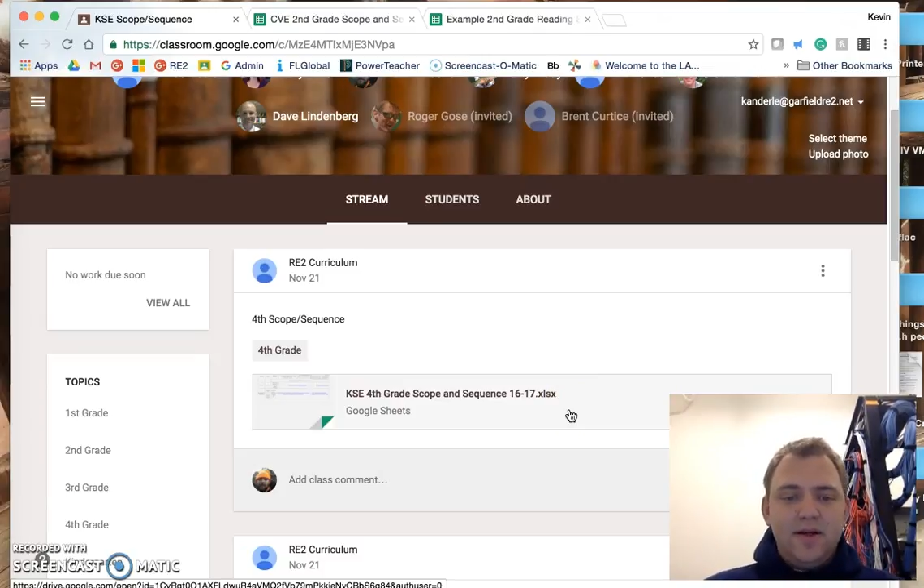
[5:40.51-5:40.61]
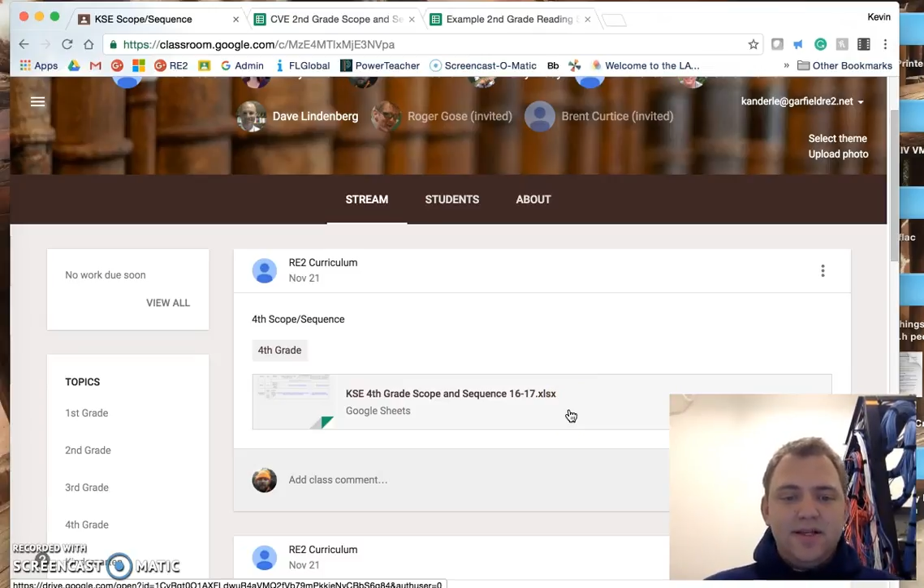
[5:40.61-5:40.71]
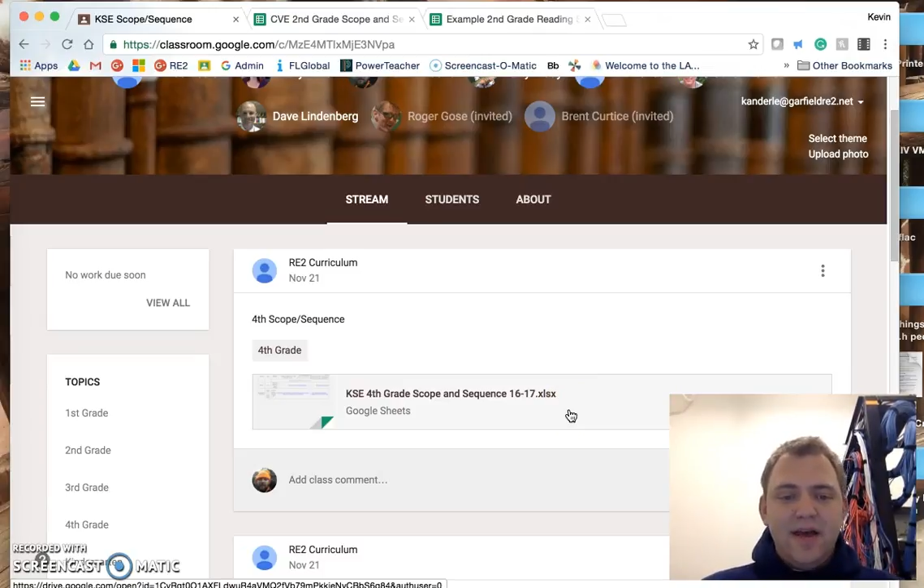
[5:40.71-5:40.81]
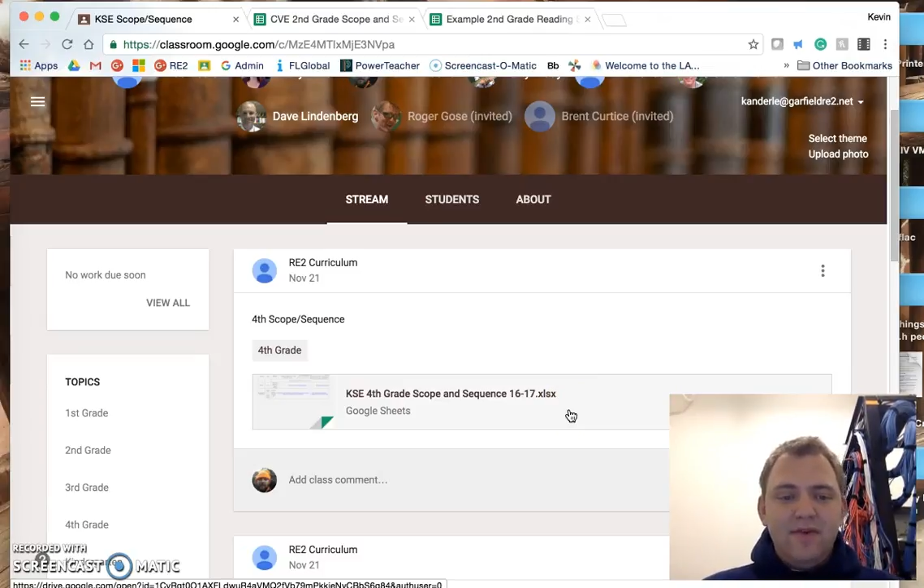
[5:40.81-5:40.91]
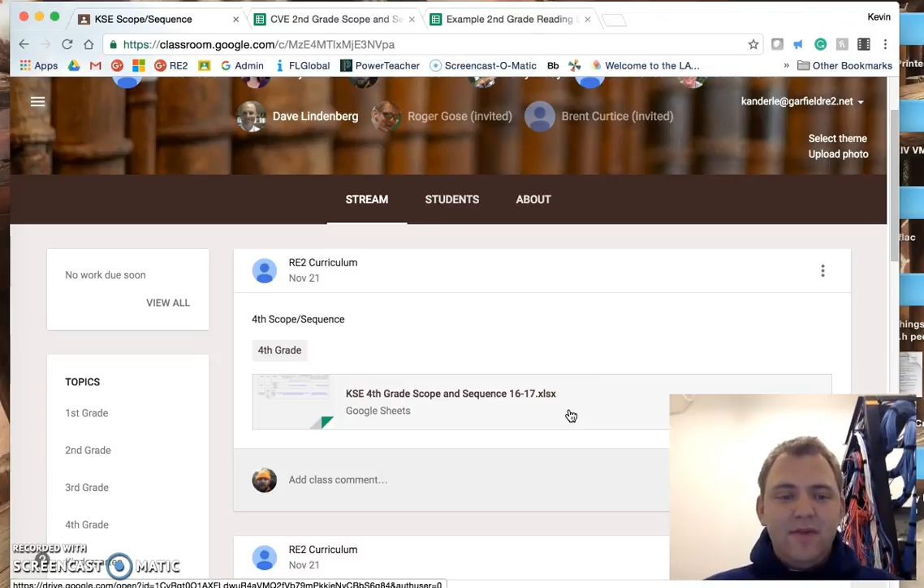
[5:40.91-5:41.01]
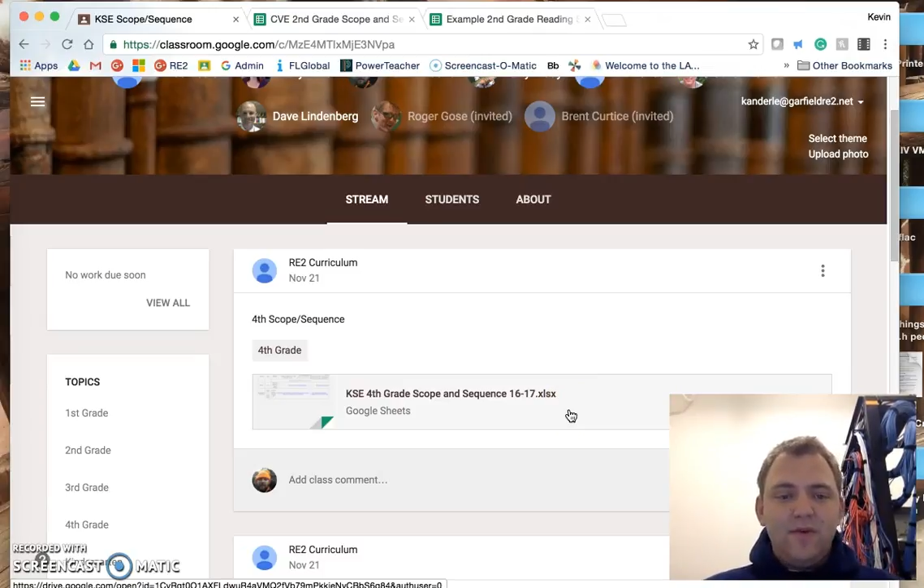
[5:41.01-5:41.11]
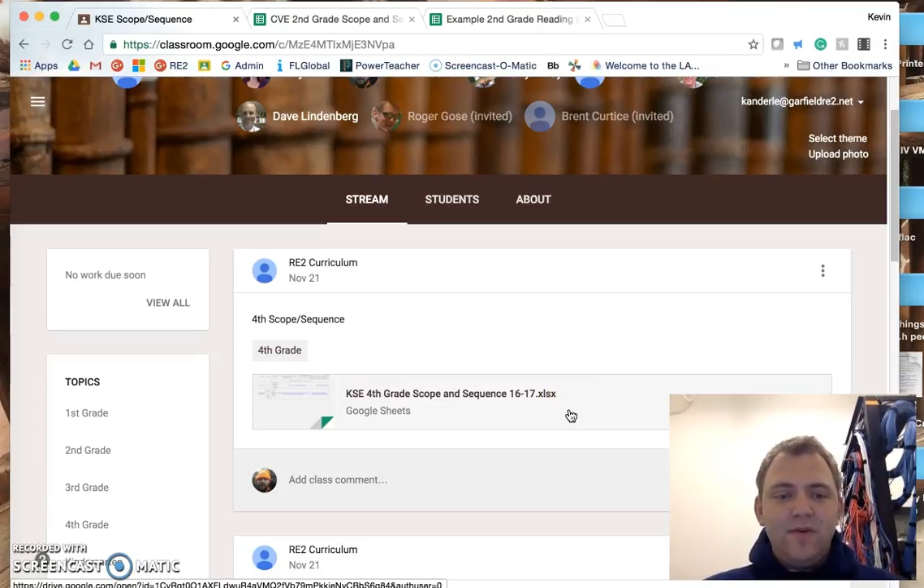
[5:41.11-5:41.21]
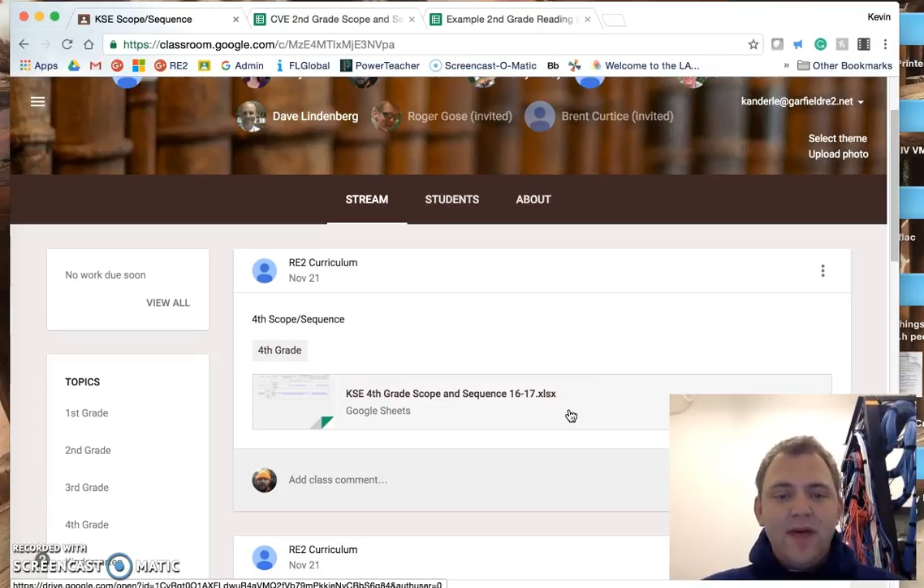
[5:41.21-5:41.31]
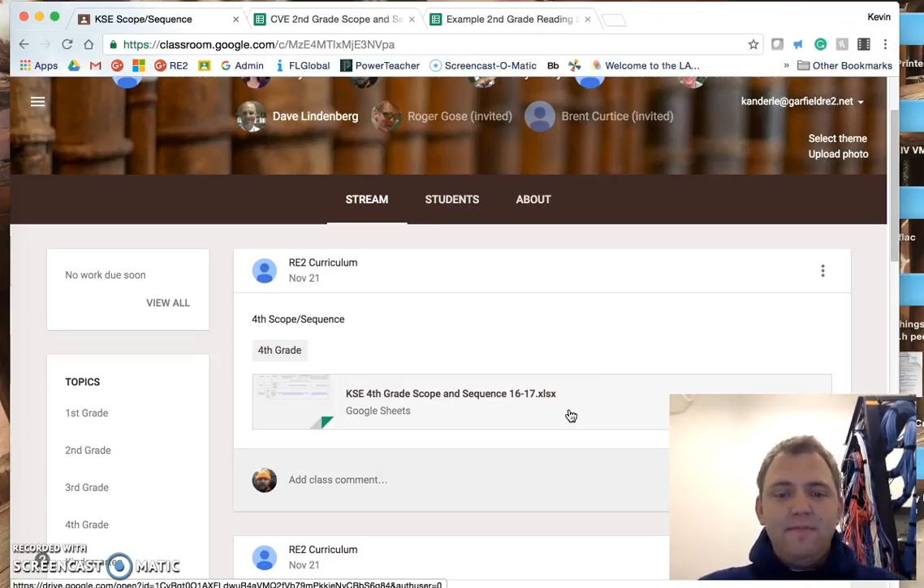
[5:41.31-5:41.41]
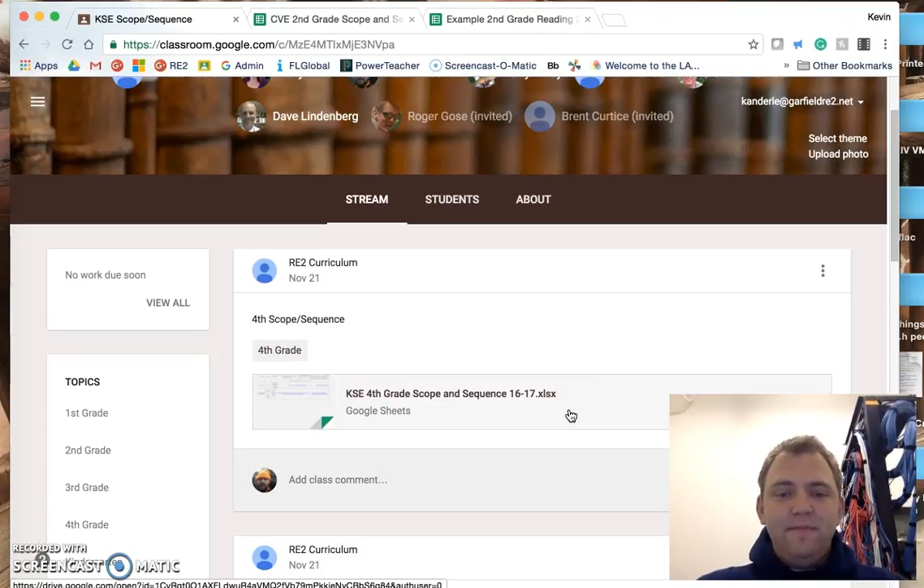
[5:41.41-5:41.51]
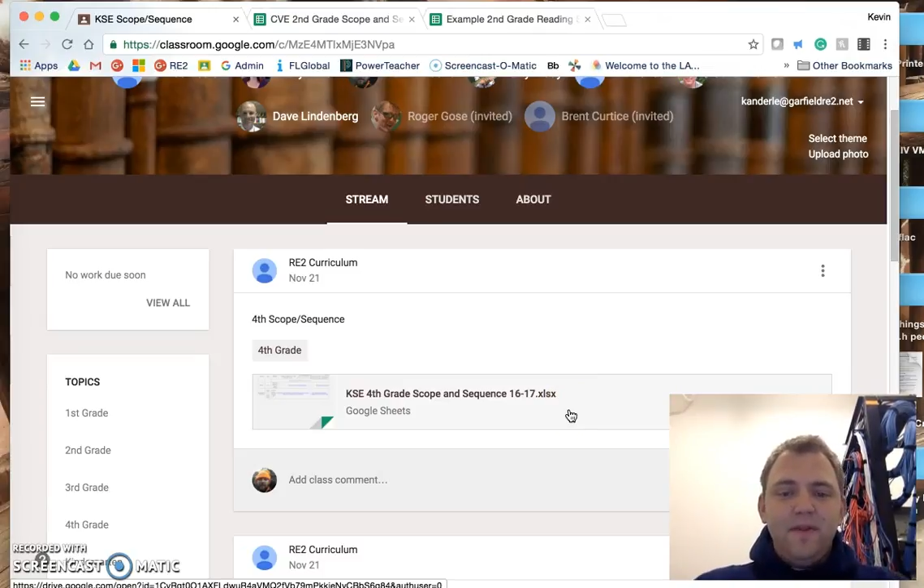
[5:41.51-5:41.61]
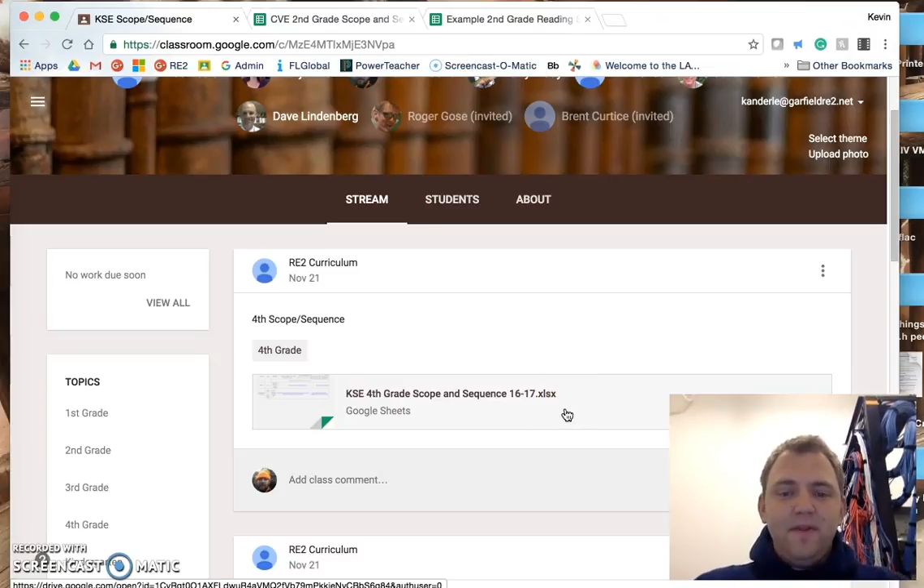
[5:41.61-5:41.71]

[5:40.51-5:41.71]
to navigate through that.